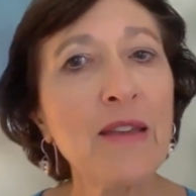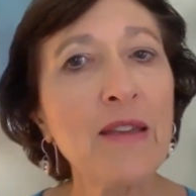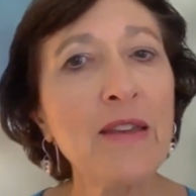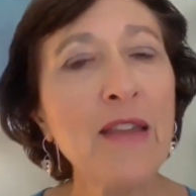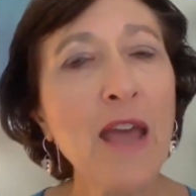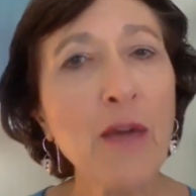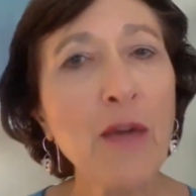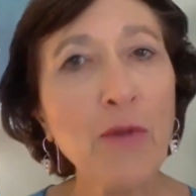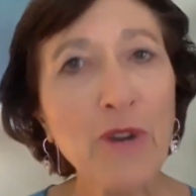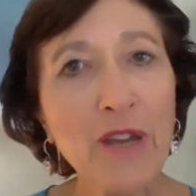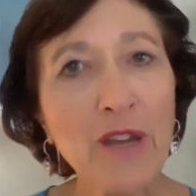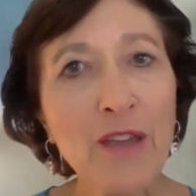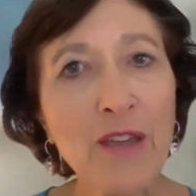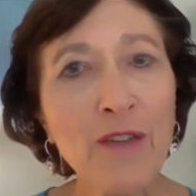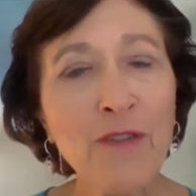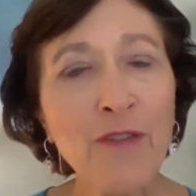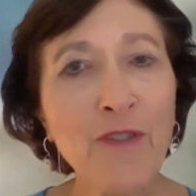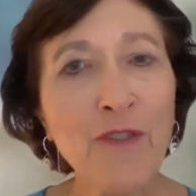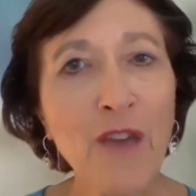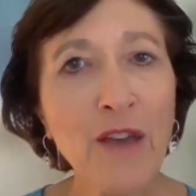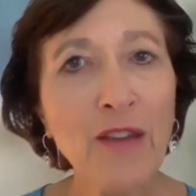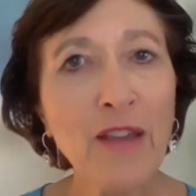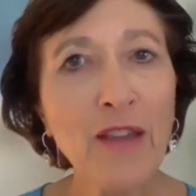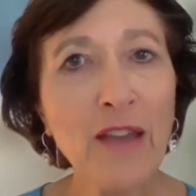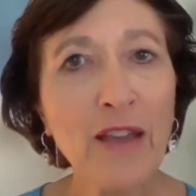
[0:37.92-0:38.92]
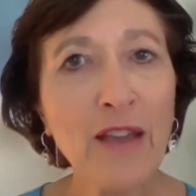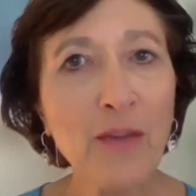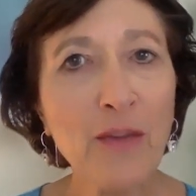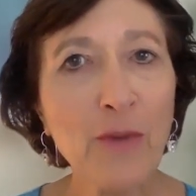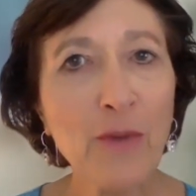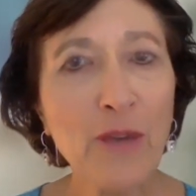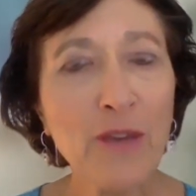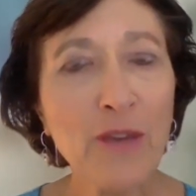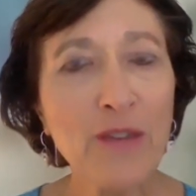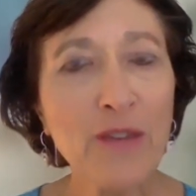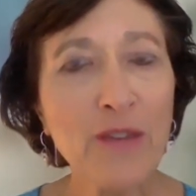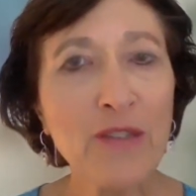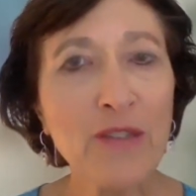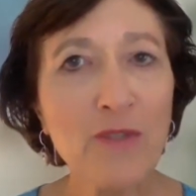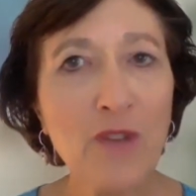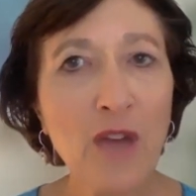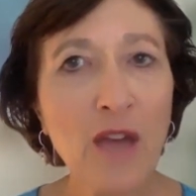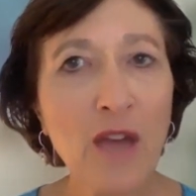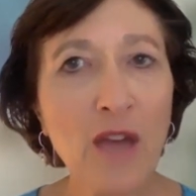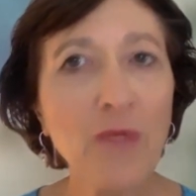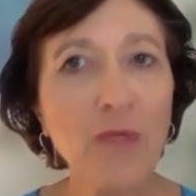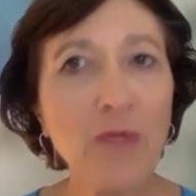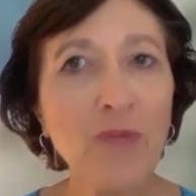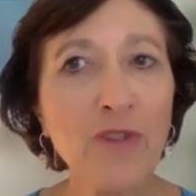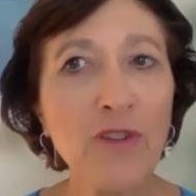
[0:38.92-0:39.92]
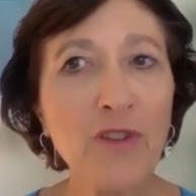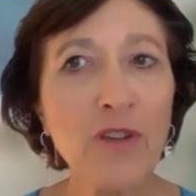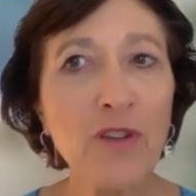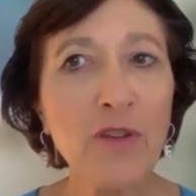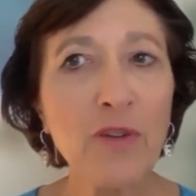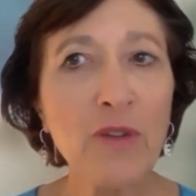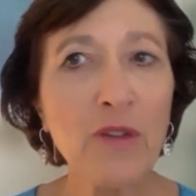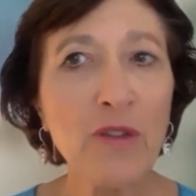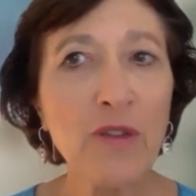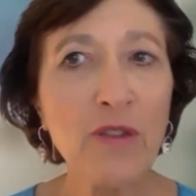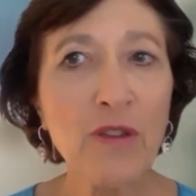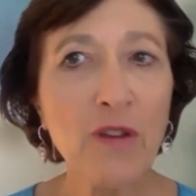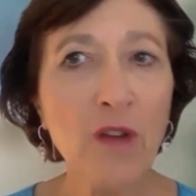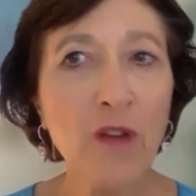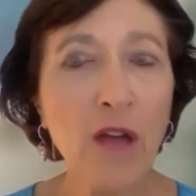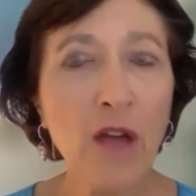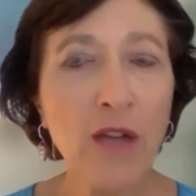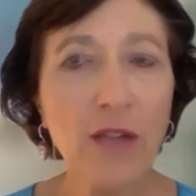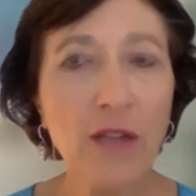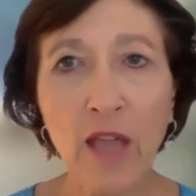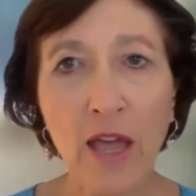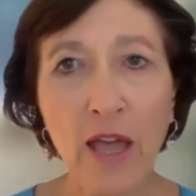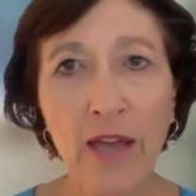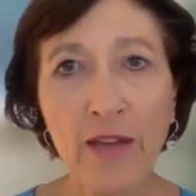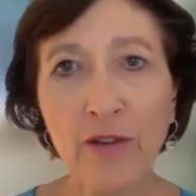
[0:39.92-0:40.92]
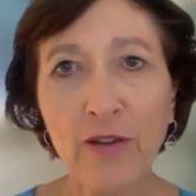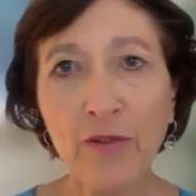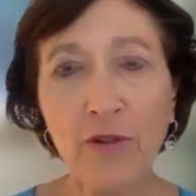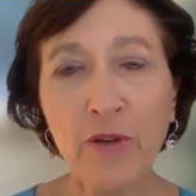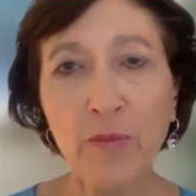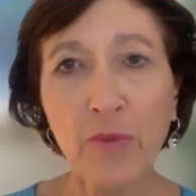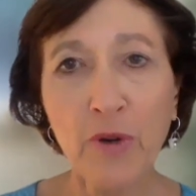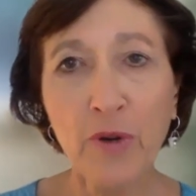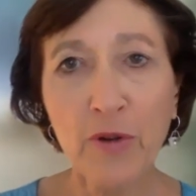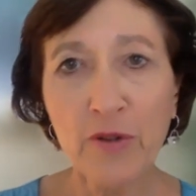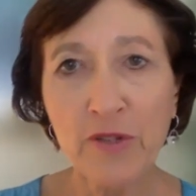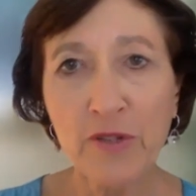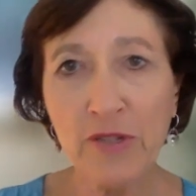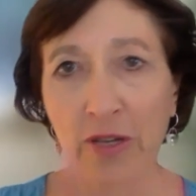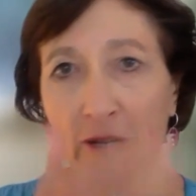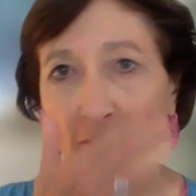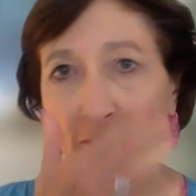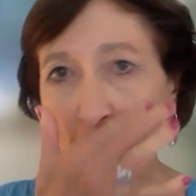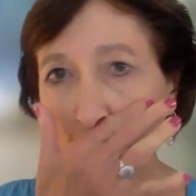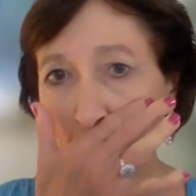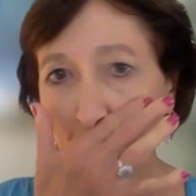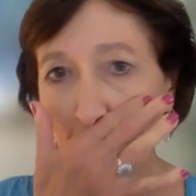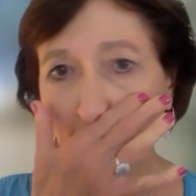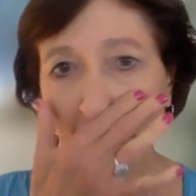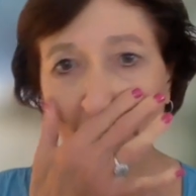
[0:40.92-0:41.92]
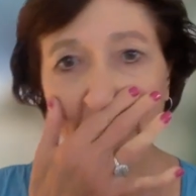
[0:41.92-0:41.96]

networking felt like a waste of time for you, either online or in person?